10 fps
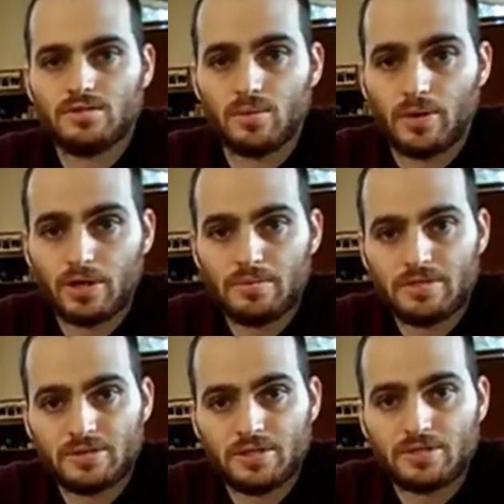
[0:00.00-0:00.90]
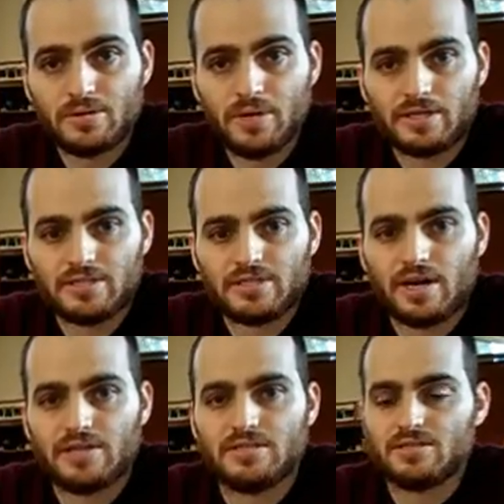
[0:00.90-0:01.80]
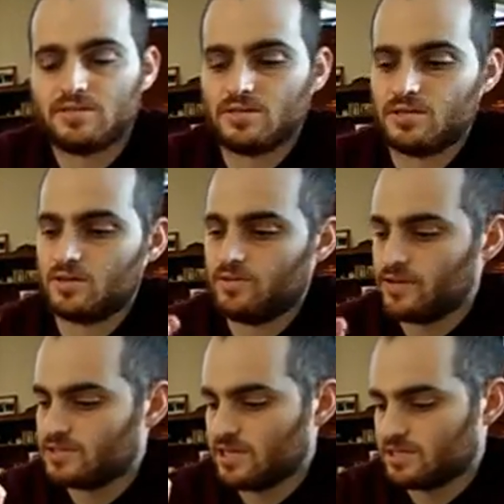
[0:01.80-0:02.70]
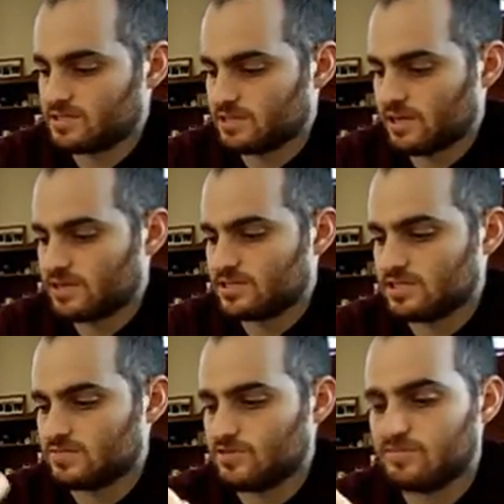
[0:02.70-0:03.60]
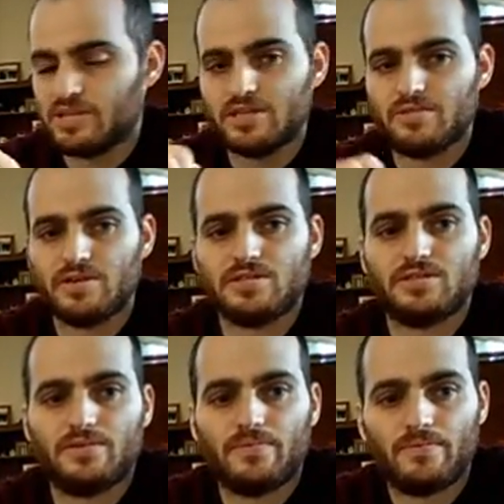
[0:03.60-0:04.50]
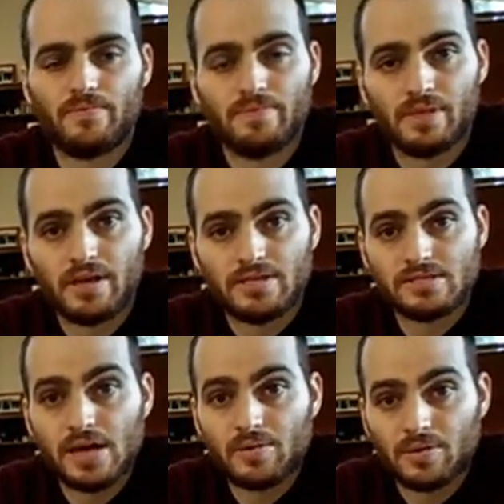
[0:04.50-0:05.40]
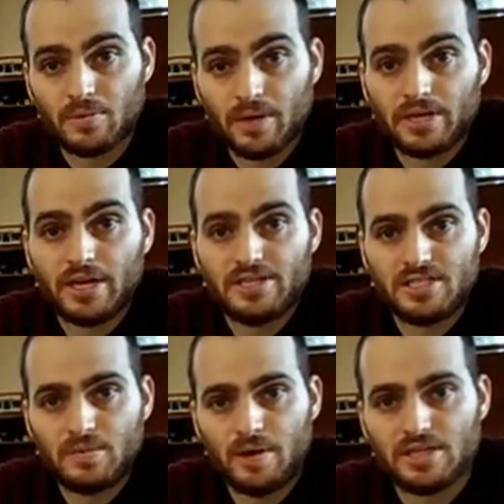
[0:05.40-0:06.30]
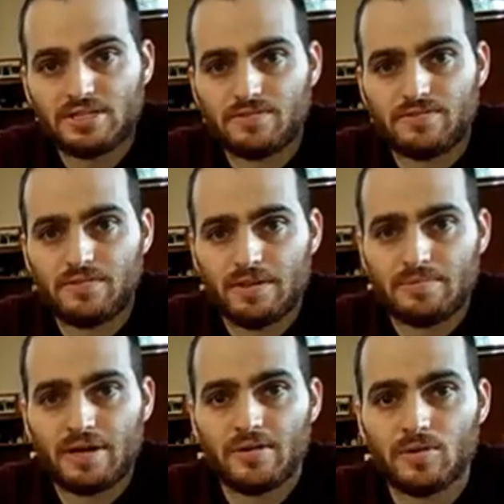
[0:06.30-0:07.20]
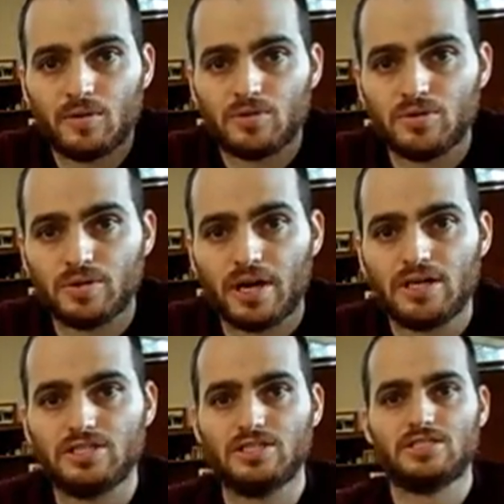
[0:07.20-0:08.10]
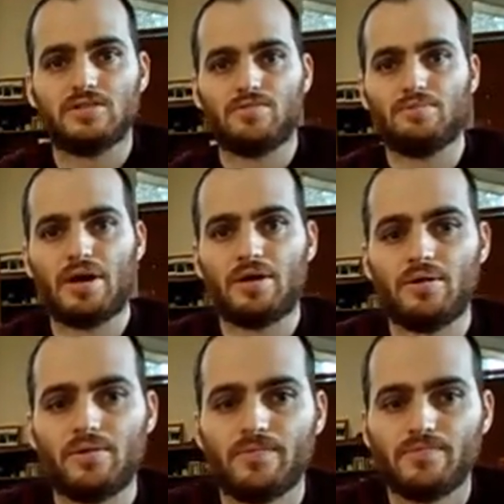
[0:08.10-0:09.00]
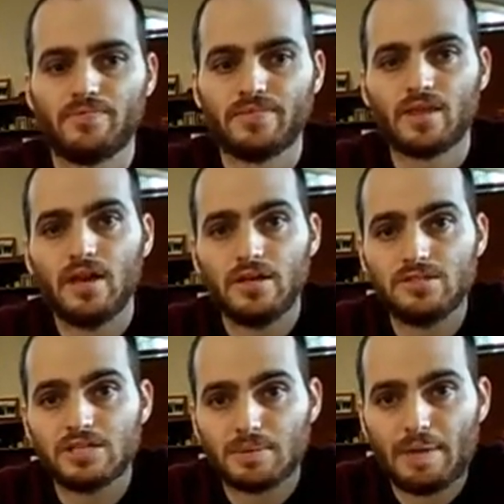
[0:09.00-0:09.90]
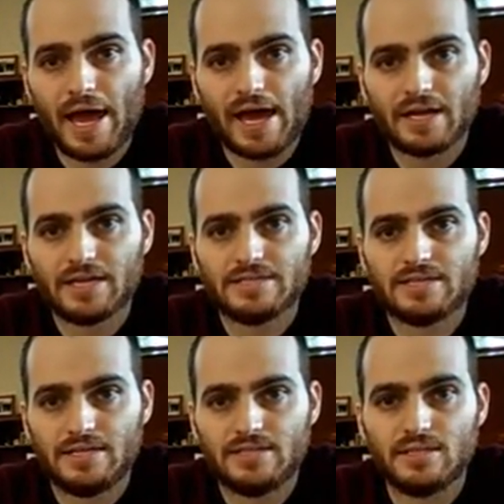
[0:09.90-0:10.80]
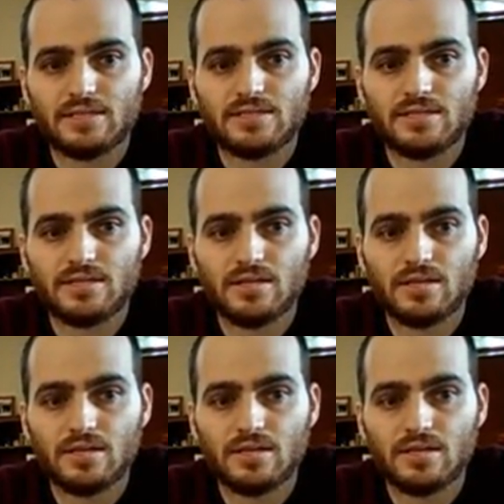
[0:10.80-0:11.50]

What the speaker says: So we're going to be doing two exercises. The first exercise is movement at the wrist. Start with a 1 kg weight if you're female or 2 kgs if you're male. Using a bag is the easiest.